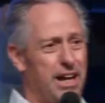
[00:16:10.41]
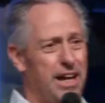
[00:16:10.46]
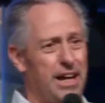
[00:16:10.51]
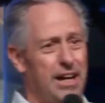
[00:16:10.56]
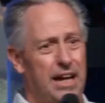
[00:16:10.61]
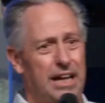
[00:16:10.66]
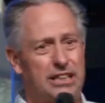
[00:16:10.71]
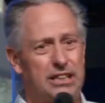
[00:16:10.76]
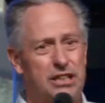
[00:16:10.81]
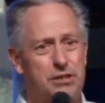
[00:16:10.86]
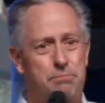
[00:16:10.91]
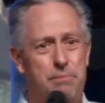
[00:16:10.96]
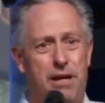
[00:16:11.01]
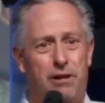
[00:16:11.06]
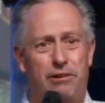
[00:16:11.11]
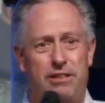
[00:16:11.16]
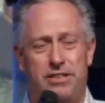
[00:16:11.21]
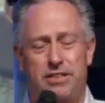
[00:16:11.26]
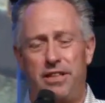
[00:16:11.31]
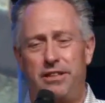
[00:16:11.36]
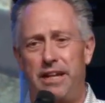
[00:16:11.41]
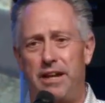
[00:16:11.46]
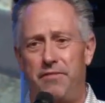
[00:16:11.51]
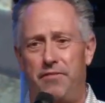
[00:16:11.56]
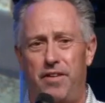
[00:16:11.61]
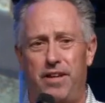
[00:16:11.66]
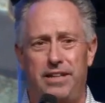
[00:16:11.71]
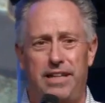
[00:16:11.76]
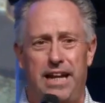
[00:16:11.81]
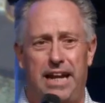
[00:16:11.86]
Uh, I just met her at Sunday
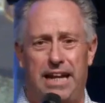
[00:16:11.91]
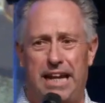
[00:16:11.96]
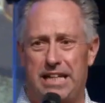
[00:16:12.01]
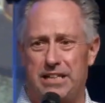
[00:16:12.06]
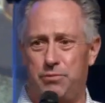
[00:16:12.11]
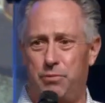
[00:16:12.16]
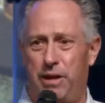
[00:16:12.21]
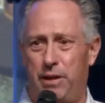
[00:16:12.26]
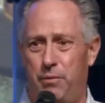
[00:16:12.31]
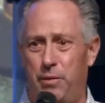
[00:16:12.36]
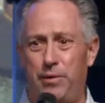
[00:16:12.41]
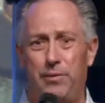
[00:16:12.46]
Fun Day last week.